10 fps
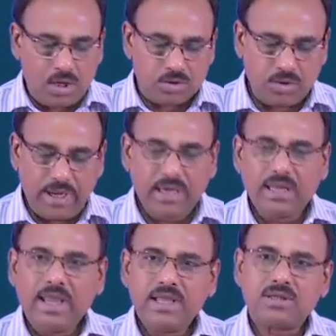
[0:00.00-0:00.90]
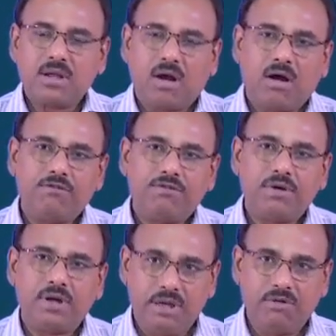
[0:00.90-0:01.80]
So, in case of
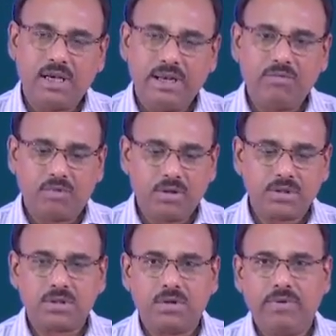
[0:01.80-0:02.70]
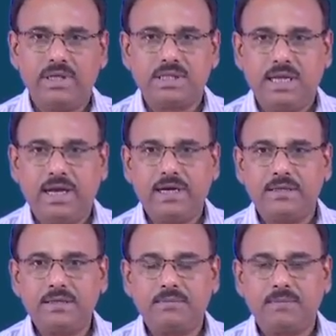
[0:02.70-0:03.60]
neural networks, we will see
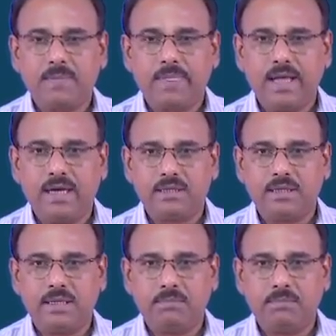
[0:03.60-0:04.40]
later that